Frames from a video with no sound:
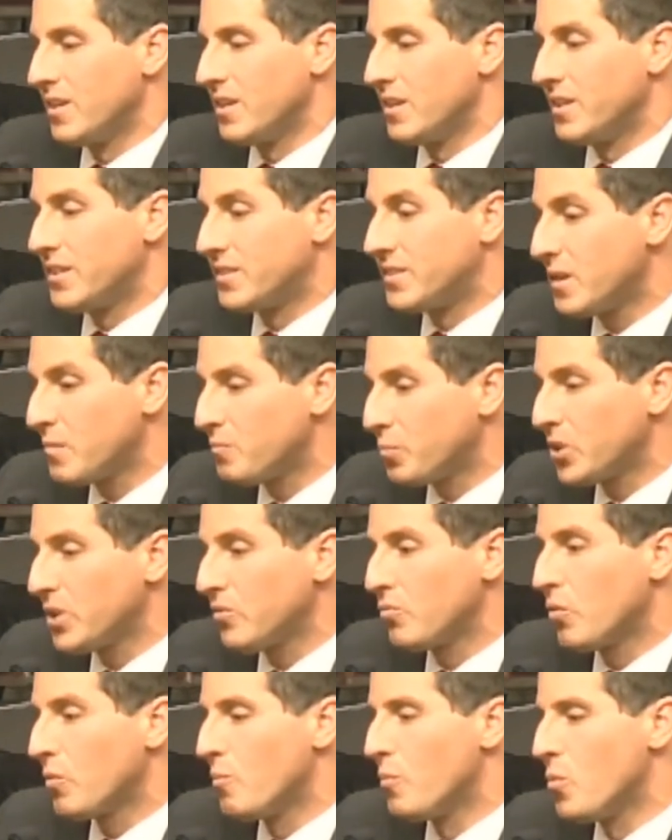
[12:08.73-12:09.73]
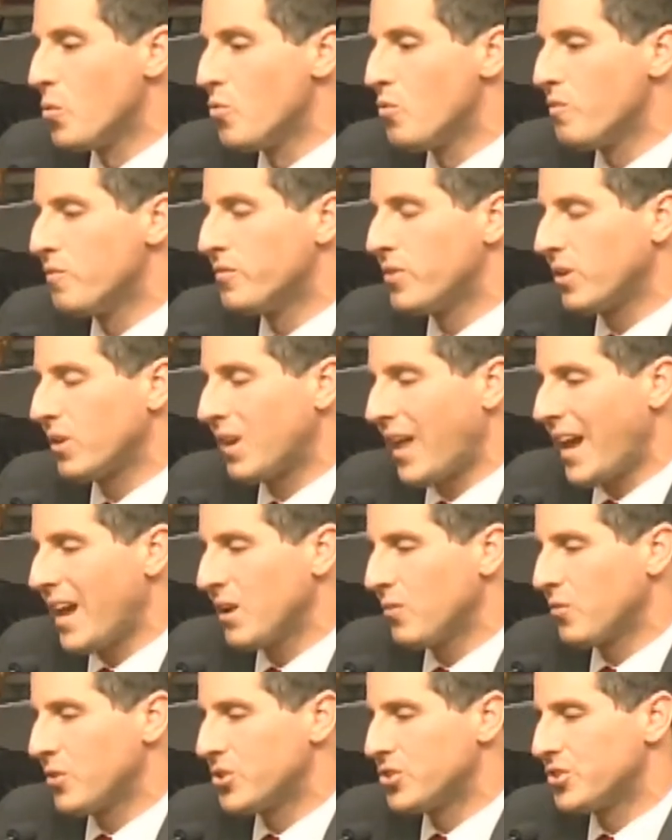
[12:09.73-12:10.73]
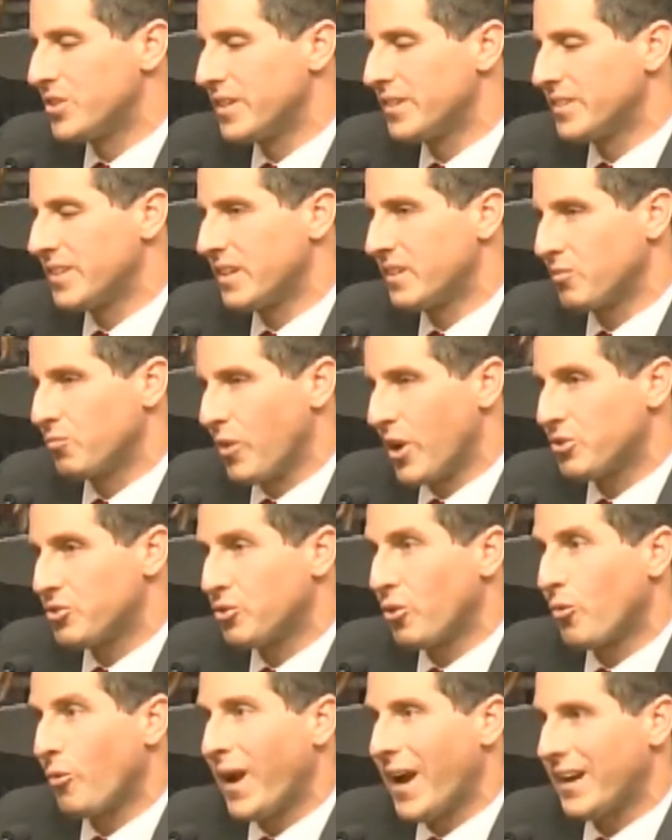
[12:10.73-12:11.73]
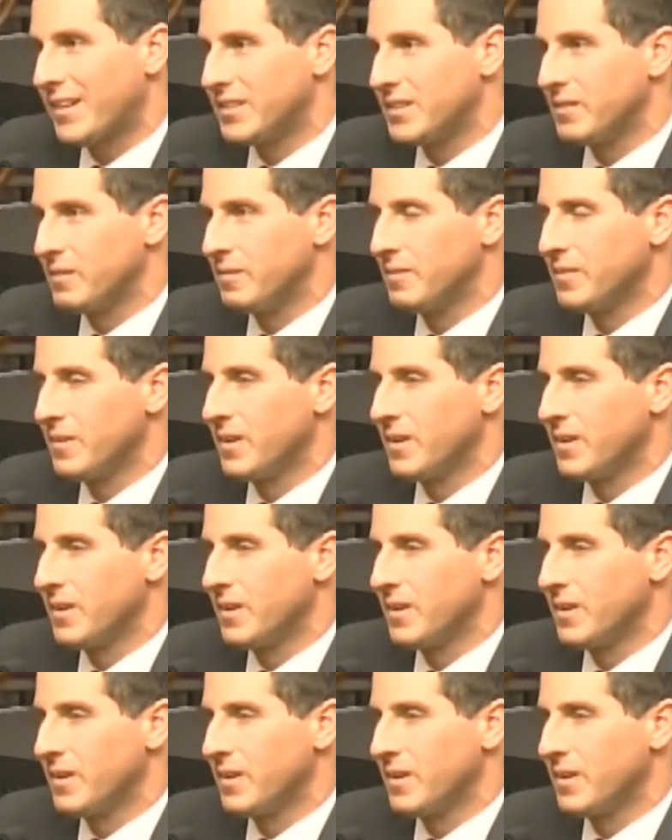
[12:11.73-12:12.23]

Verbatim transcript: simply remove the language that says retroactive.